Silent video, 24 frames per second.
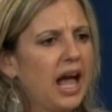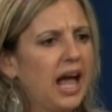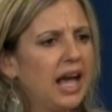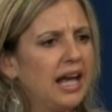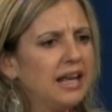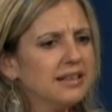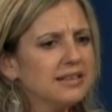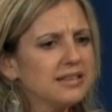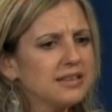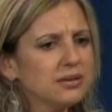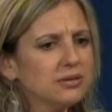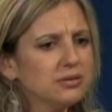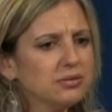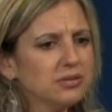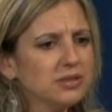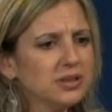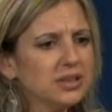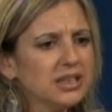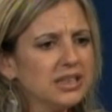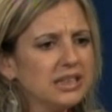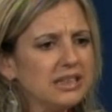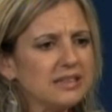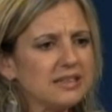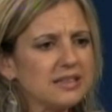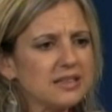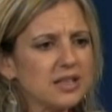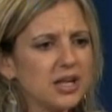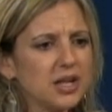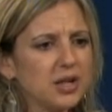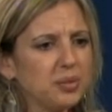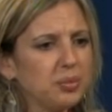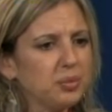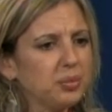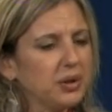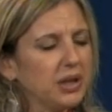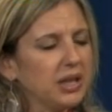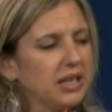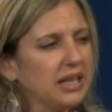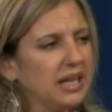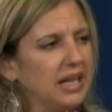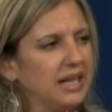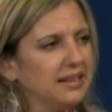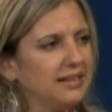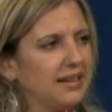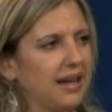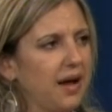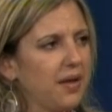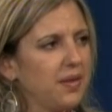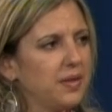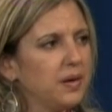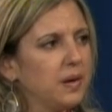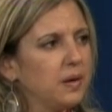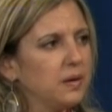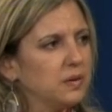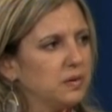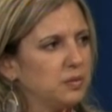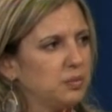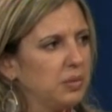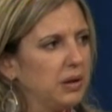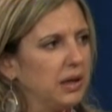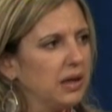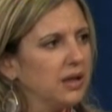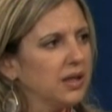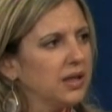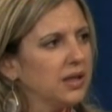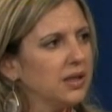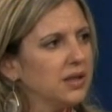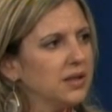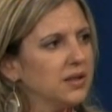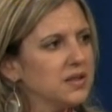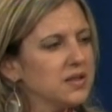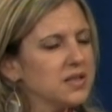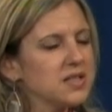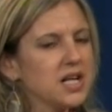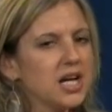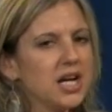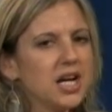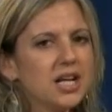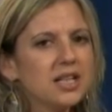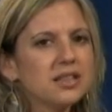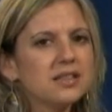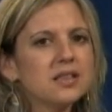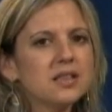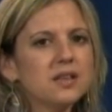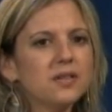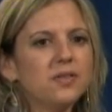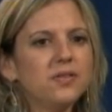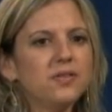and to really start breaking down those barriers to,